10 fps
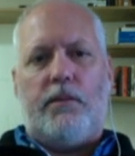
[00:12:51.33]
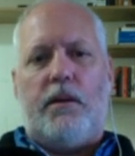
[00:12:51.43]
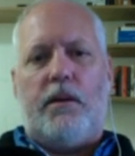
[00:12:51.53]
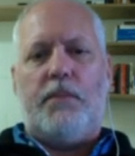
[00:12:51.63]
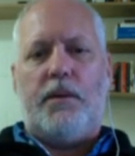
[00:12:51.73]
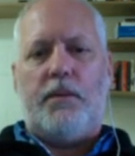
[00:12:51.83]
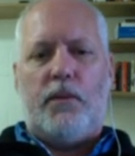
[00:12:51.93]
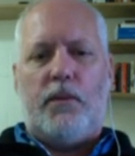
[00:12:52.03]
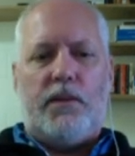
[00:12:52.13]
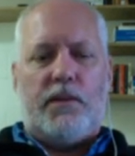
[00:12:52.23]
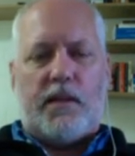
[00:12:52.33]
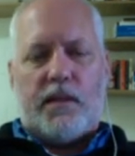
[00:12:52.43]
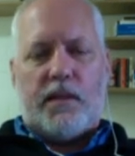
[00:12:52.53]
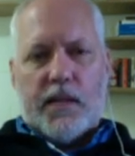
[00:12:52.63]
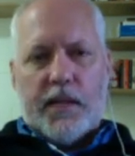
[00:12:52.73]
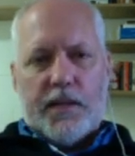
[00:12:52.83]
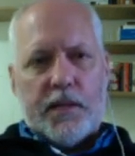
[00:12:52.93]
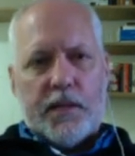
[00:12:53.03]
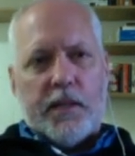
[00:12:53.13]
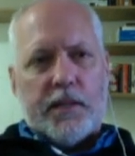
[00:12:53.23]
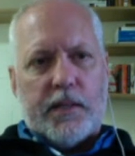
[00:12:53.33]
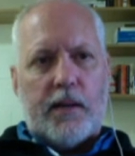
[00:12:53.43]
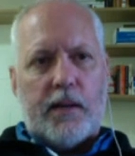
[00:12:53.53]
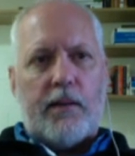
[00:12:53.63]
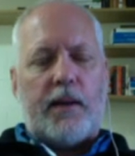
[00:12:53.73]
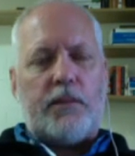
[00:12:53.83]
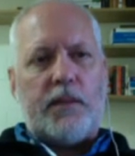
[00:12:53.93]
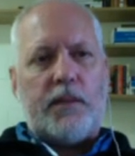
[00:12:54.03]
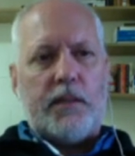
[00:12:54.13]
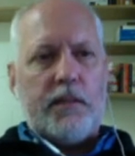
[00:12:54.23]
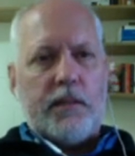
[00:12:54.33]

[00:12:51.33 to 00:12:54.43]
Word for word: on, but we'll use SSH to interact with it.